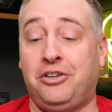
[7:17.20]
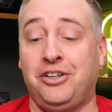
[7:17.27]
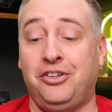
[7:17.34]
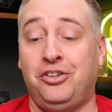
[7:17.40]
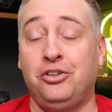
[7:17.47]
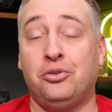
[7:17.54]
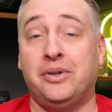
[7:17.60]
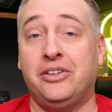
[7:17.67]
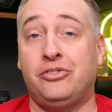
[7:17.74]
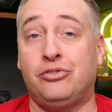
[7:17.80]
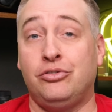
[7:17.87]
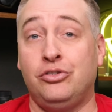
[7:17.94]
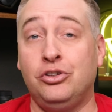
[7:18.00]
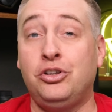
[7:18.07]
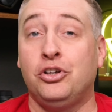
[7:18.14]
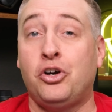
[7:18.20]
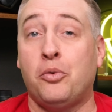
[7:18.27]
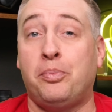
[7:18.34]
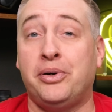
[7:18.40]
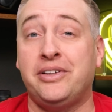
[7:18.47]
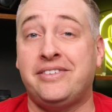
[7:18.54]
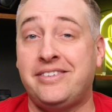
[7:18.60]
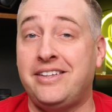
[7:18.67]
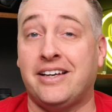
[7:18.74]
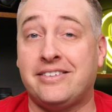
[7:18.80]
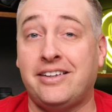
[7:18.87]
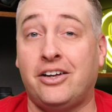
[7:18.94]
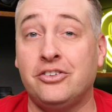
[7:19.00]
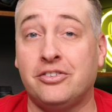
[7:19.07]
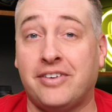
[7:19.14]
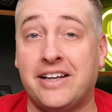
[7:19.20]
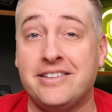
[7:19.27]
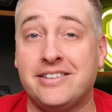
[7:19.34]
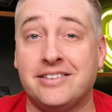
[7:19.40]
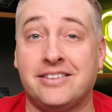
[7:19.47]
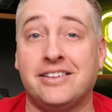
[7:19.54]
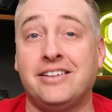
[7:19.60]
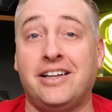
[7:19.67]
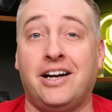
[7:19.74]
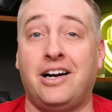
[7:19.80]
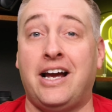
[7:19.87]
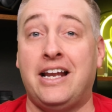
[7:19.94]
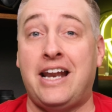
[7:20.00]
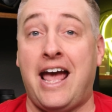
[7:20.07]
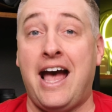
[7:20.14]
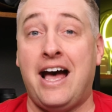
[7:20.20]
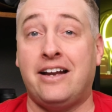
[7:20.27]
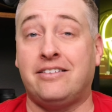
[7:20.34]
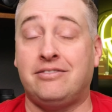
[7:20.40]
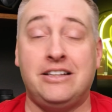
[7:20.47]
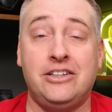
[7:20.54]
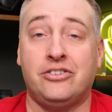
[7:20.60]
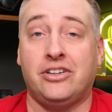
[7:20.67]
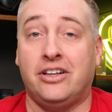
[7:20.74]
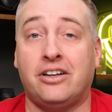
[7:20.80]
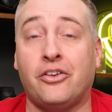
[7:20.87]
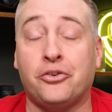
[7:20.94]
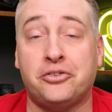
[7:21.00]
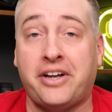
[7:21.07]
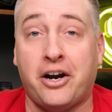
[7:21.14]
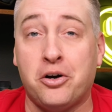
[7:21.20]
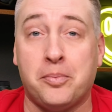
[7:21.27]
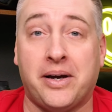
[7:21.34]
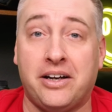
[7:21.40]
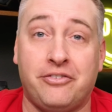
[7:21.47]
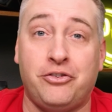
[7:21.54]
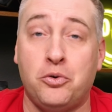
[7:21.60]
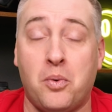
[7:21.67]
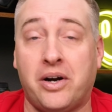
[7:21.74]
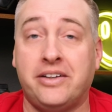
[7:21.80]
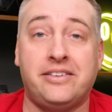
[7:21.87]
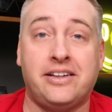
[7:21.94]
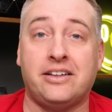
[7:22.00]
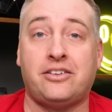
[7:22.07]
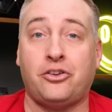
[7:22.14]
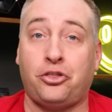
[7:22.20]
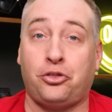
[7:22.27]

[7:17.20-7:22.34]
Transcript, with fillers: can do is you can go put CXL devices in there and add easily another terabyte if you wanted to get to